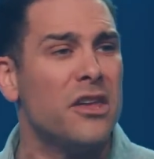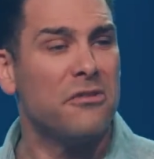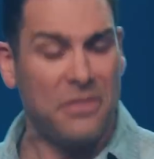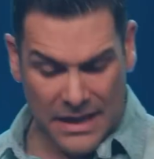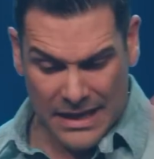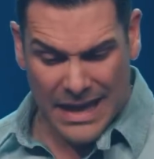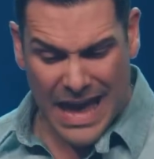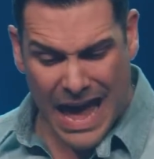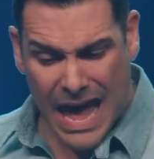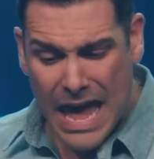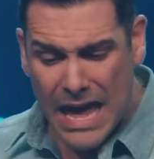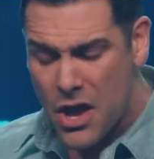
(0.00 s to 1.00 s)
You're thinking
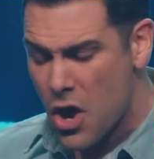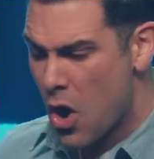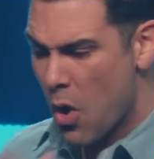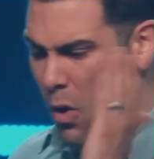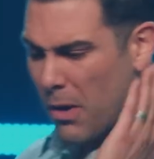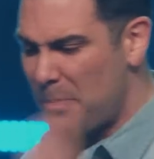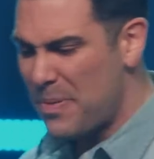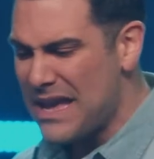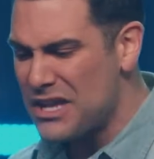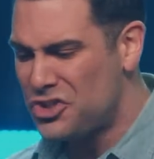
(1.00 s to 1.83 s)
A or B.